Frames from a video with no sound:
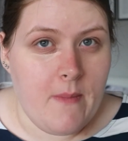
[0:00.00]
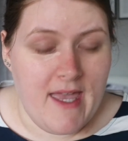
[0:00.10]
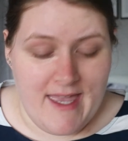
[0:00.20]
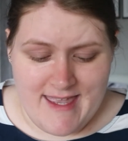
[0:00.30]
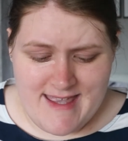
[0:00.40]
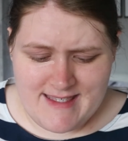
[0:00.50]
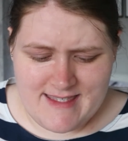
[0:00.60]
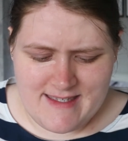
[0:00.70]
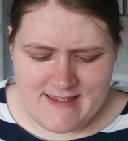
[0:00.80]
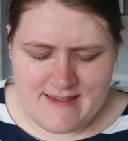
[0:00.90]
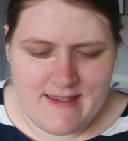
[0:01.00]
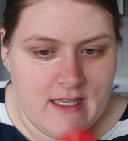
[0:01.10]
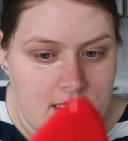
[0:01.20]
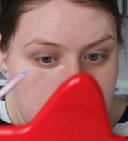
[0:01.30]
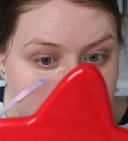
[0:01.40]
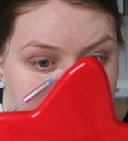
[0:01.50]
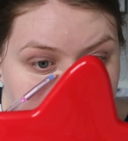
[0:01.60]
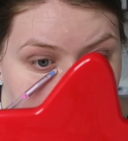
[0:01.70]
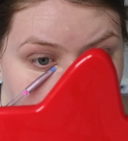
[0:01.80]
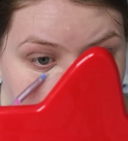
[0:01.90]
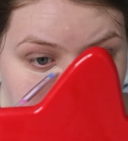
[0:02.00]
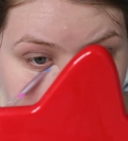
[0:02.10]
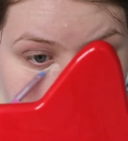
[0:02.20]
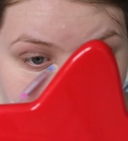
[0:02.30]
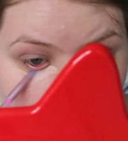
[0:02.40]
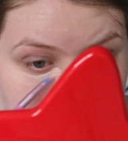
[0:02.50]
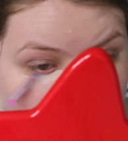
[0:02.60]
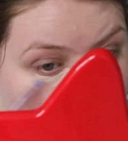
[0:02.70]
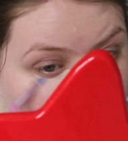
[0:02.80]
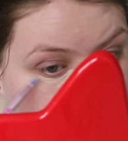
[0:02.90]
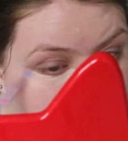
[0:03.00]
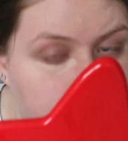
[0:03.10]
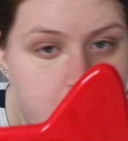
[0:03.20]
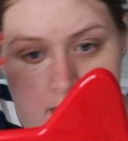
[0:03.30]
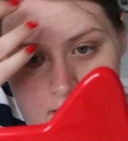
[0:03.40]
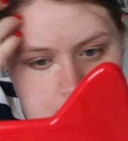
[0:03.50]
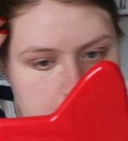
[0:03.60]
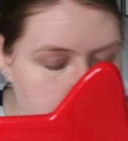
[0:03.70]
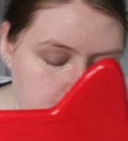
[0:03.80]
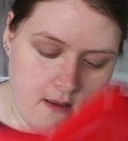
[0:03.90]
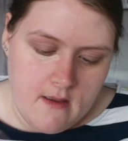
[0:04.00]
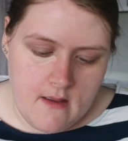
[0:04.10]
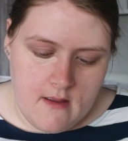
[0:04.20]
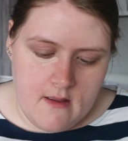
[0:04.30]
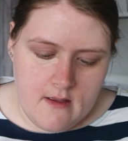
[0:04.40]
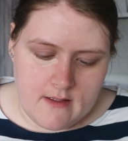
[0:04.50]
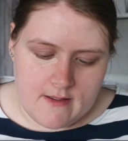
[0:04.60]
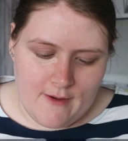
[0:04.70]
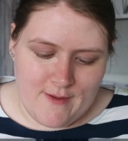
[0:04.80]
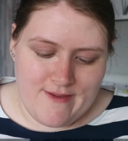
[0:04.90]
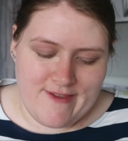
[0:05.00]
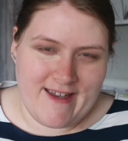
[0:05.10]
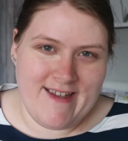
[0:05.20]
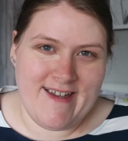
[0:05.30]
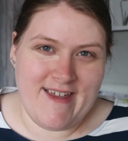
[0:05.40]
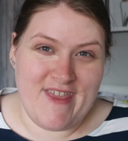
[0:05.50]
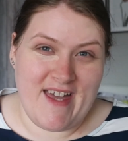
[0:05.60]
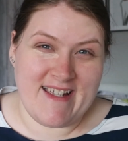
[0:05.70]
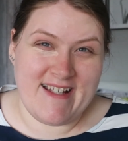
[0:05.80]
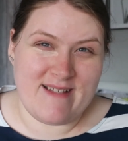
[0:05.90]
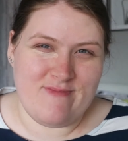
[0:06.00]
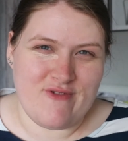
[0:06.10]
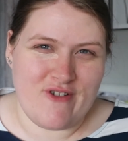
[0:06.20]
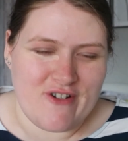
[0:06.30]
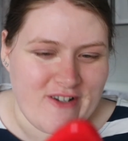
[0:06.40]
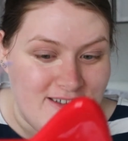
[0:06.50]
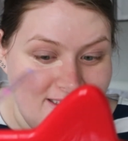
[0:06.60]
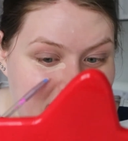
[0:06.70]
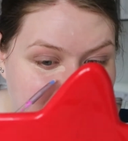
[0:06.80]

paste is very, very odd for me. So thanks, Brogan.